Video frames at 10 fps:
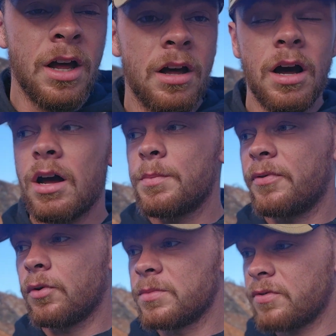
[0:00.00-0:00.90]

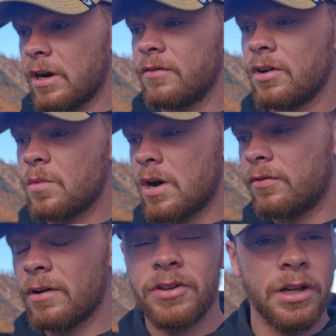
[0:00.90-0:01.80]
Performs very, very well
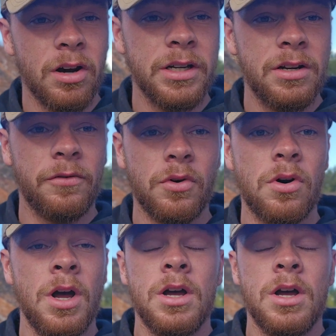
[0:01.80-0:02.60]
for everything I need it for,